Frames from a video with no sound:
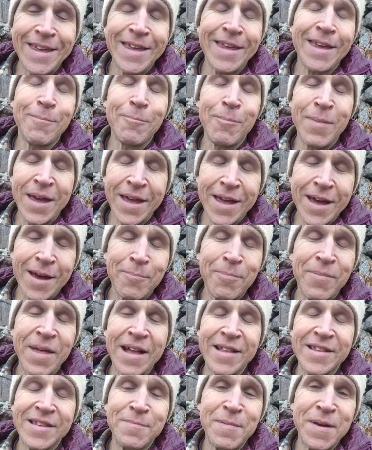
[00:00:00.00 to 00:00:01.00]
make up
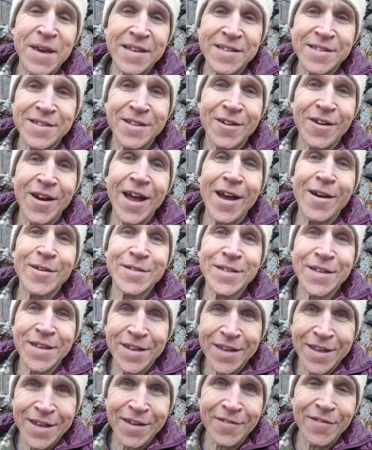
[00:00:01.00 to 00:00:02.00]
that space in their house
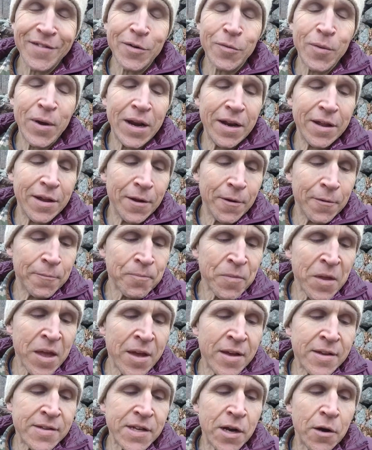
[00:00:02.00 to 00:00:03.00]
and give it away to you.
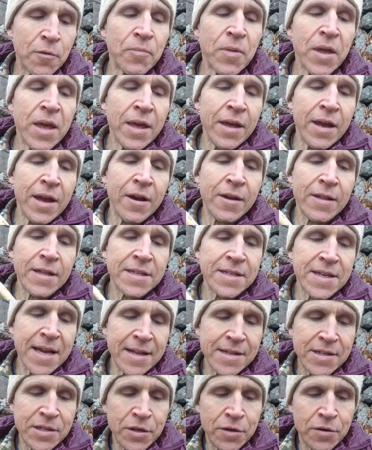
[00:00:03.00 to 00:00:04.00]
So here, let's
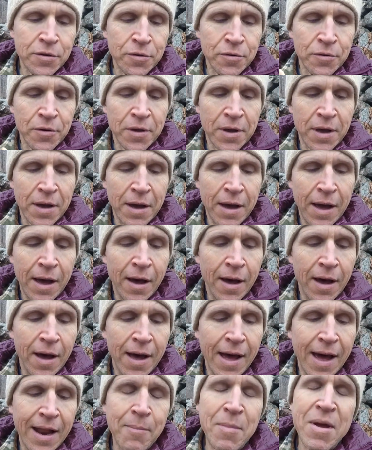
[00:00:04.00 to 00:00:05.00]
get to
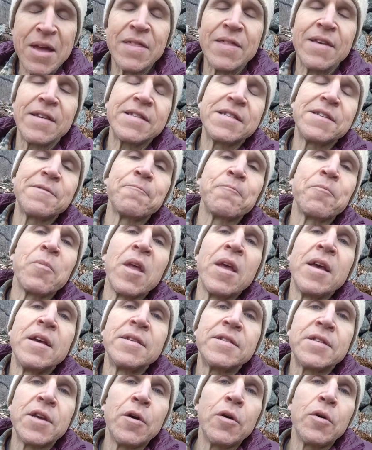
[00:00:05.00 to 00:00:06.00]
how to make this.
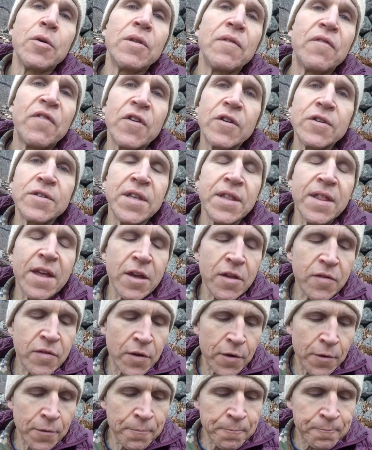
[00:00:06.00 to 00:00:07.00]
So the first thing that you
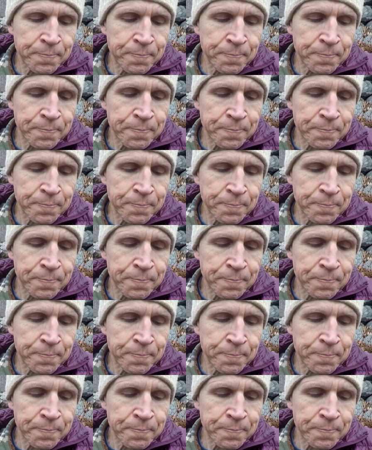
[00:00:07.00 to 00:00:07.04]
do